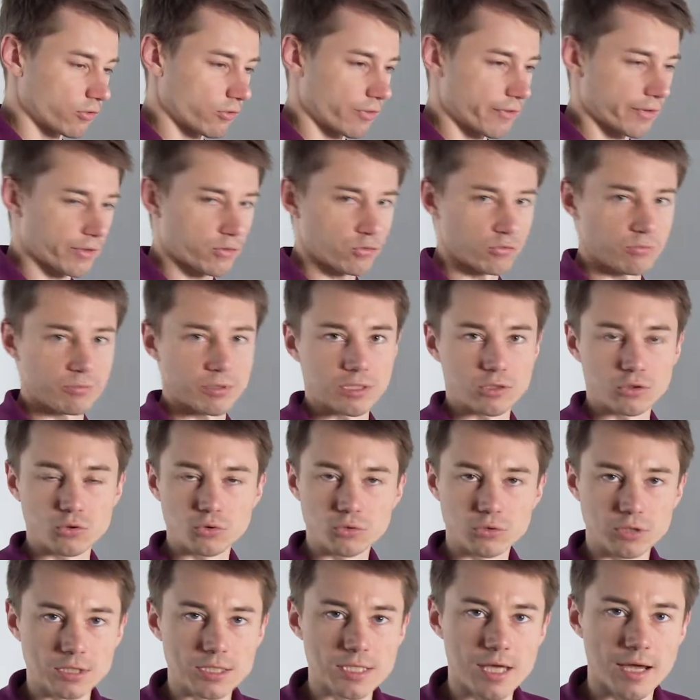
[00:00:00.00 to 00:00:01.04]
there could be 2
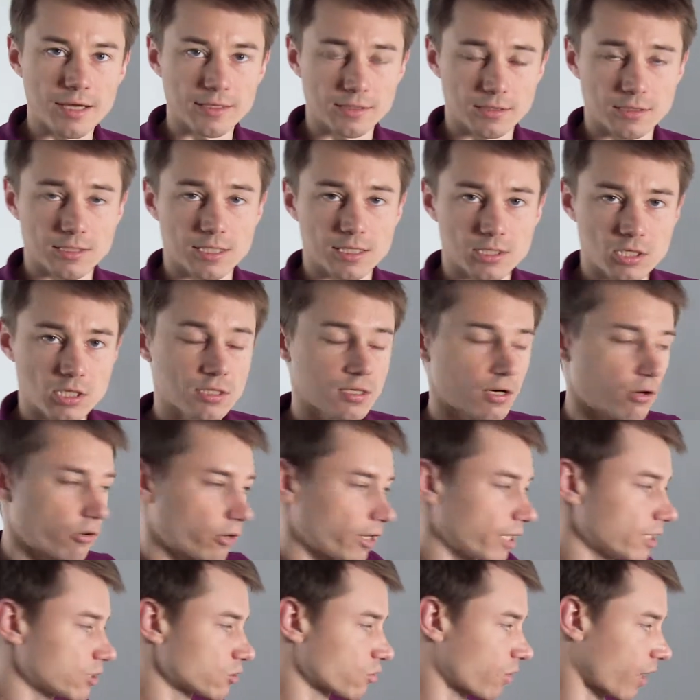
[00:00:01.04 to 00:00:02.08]
designers, etc.
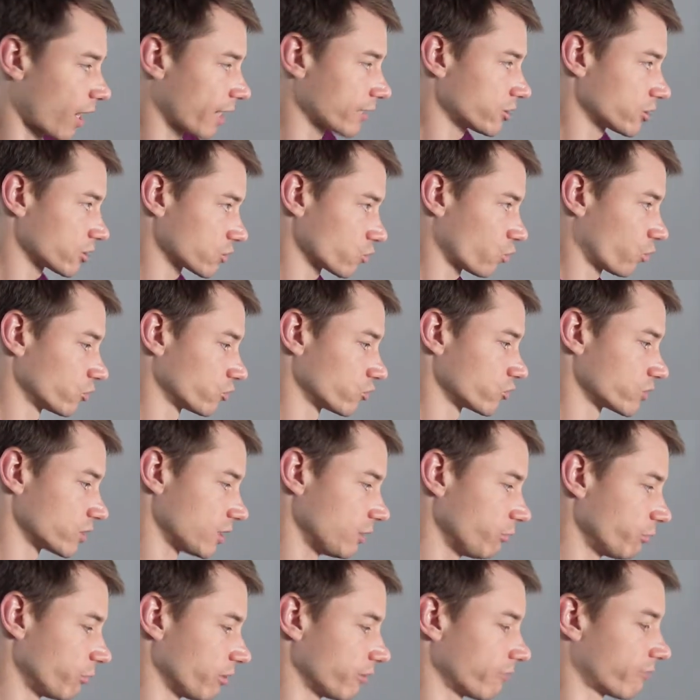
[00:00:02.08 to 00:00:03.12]
Okay, so I just want to
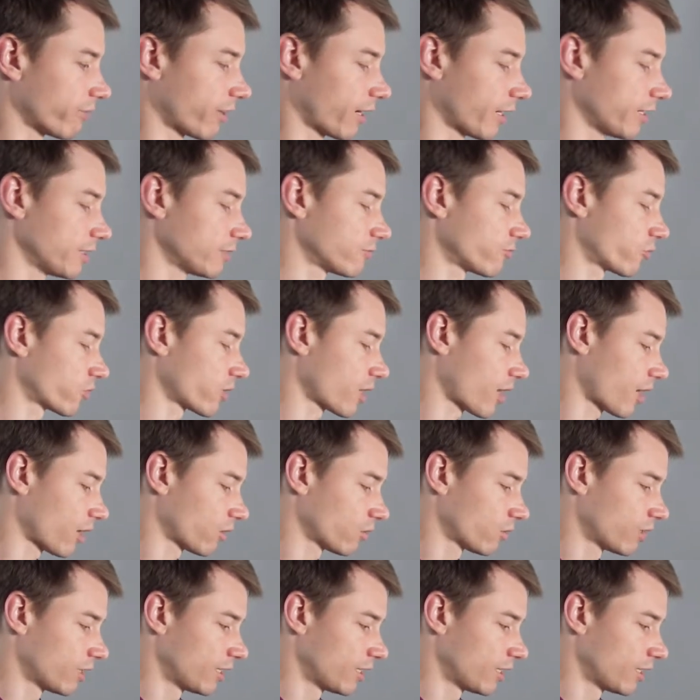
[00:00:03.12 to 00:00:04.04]
simplify it for now.